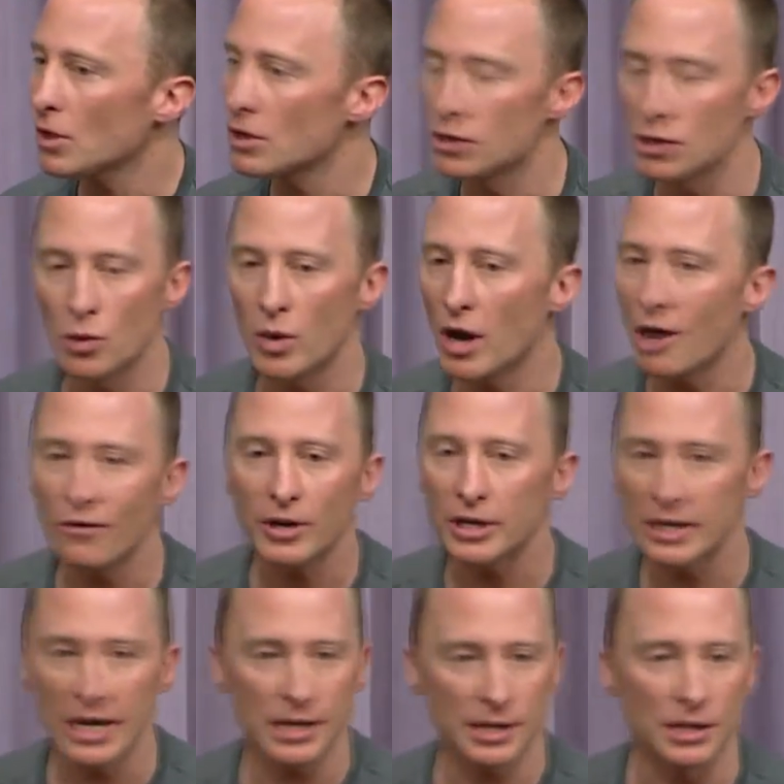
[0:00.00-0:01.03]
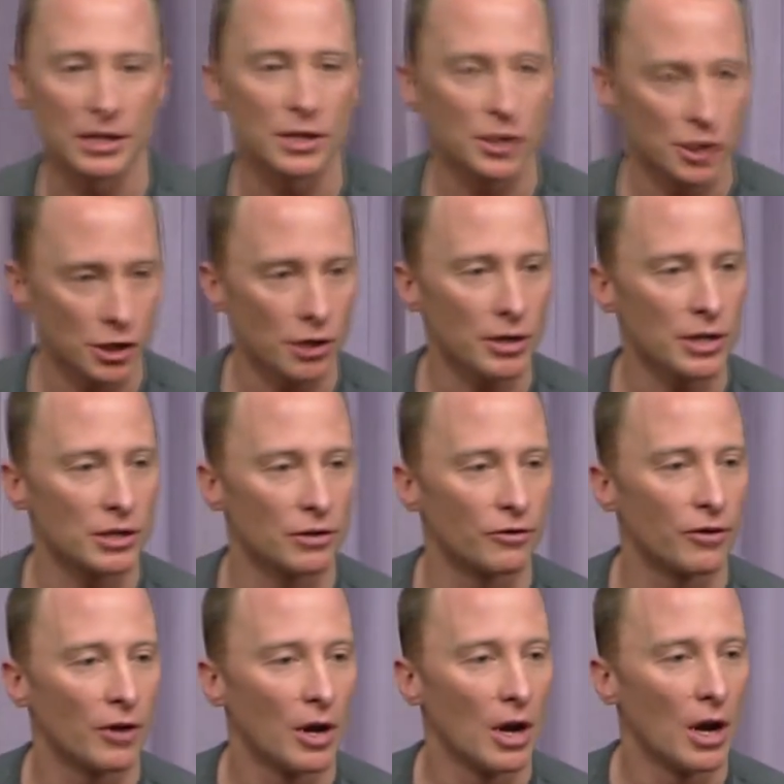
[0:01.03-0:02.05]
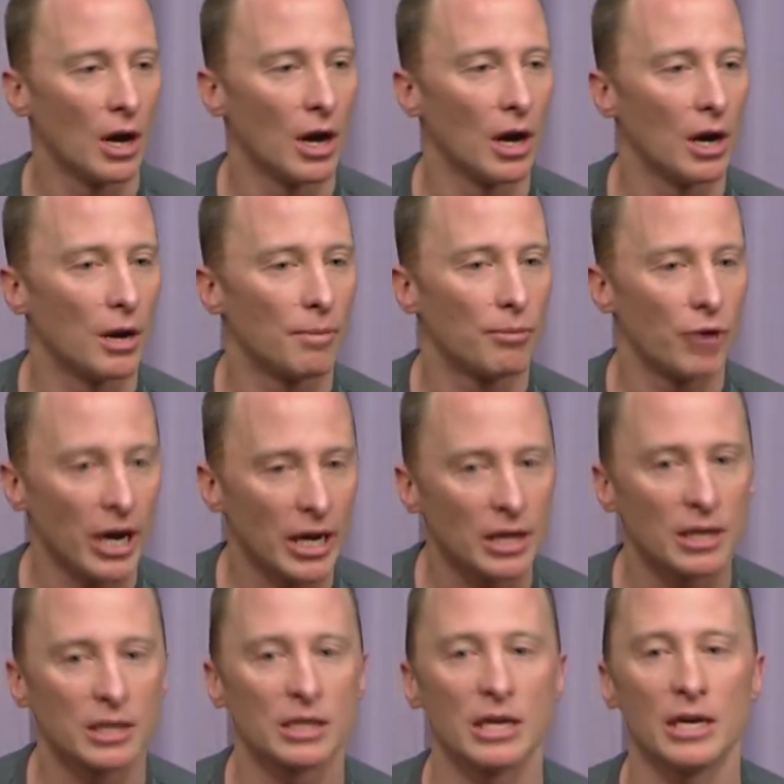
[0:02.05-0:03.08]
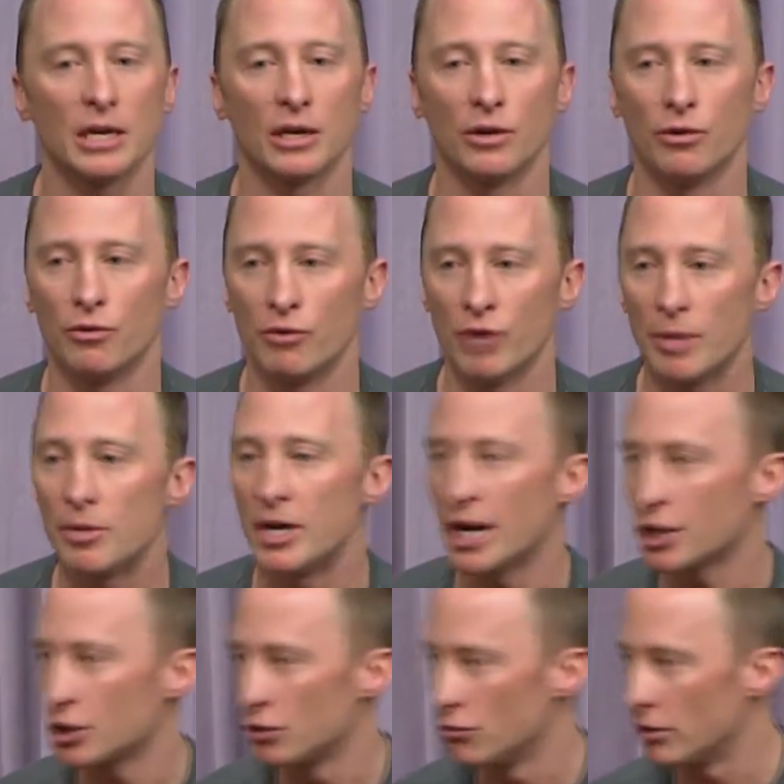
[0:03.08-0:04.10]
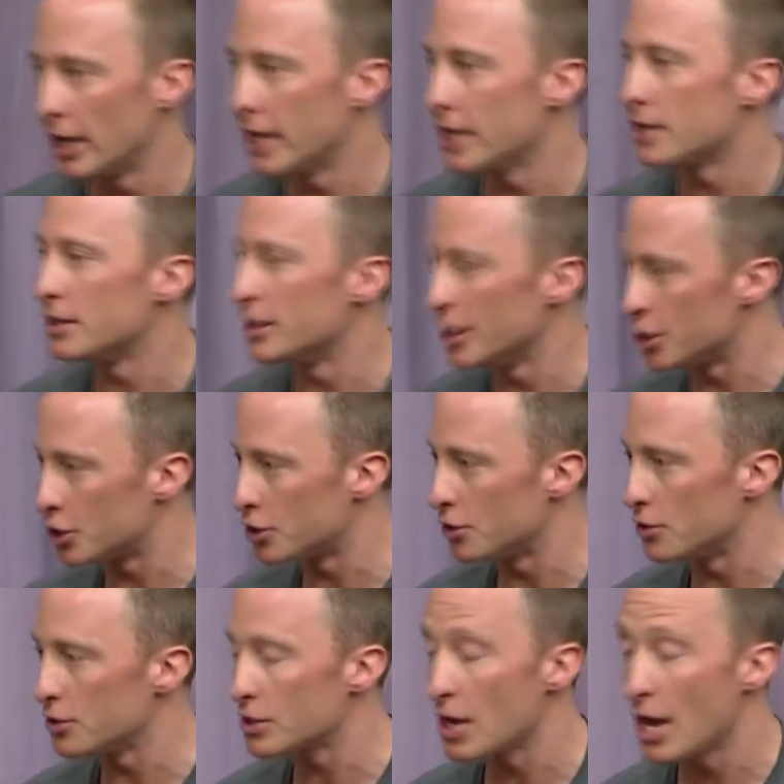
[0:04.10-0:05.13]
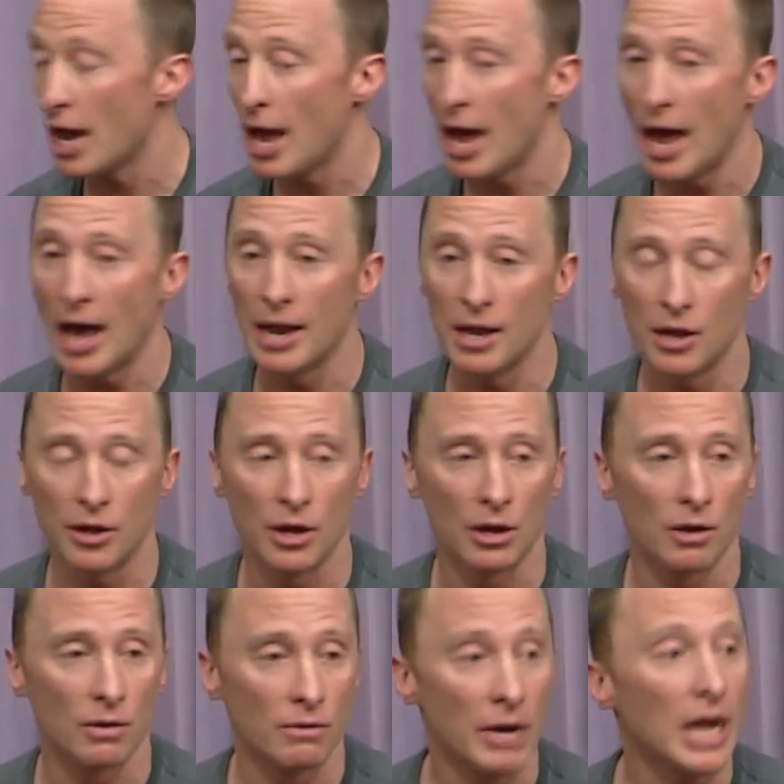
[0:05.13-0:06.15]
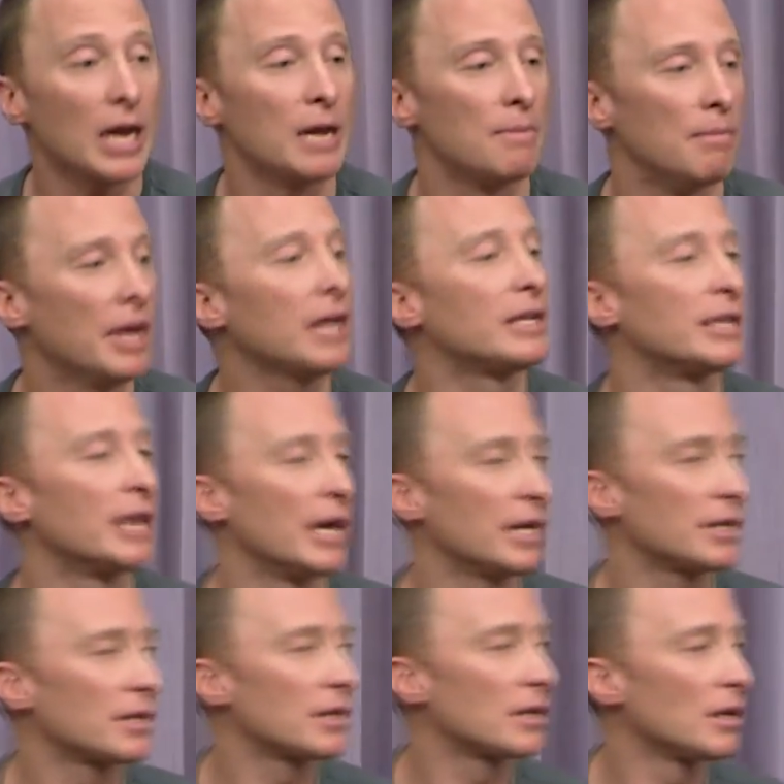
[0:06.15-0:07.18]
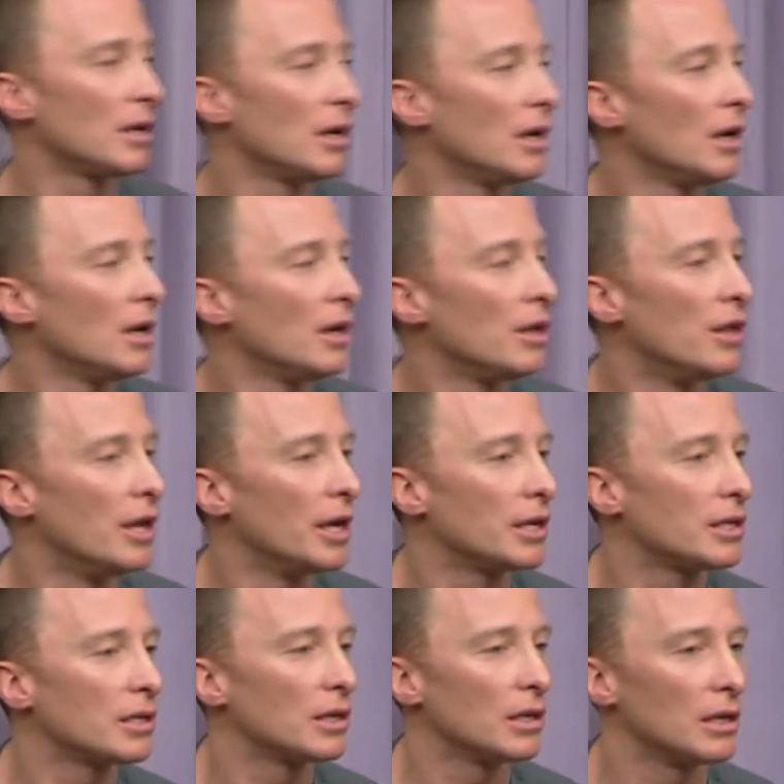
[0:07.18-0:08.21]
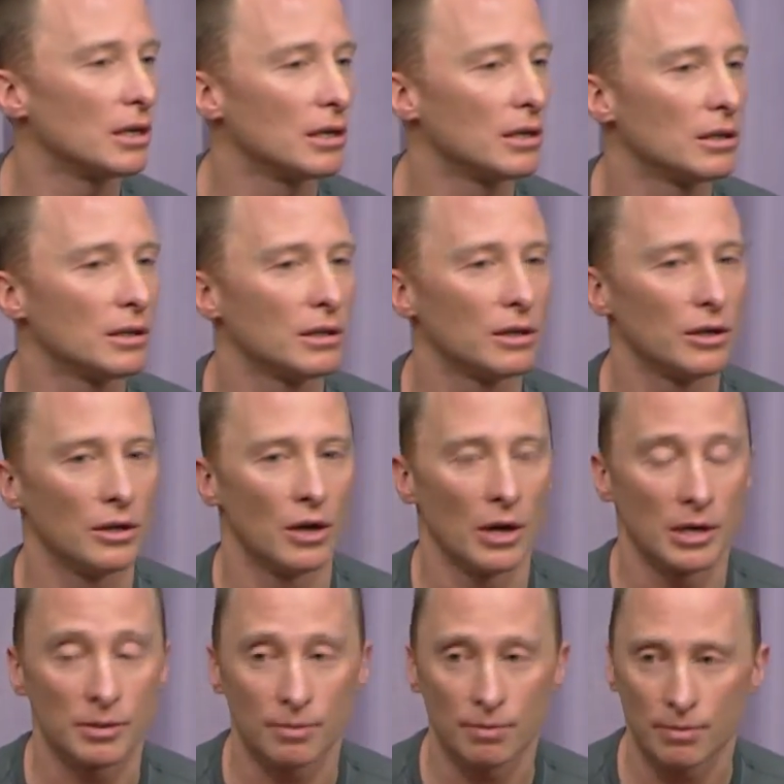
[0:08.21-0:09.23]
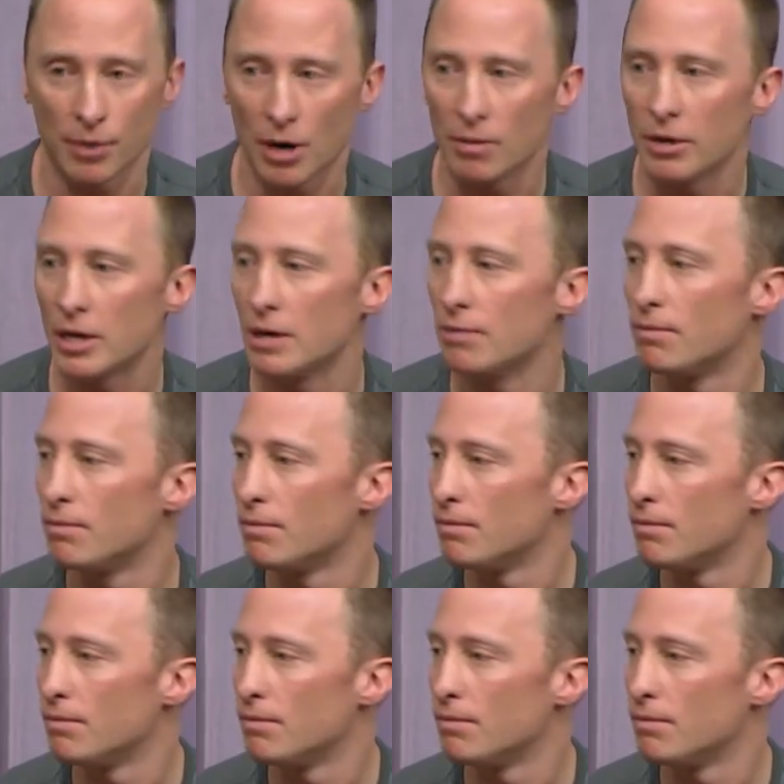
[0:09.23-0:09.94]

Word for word: So we offered a test in a series of pregnancy and reproduction-related issues, and the really big test that has probably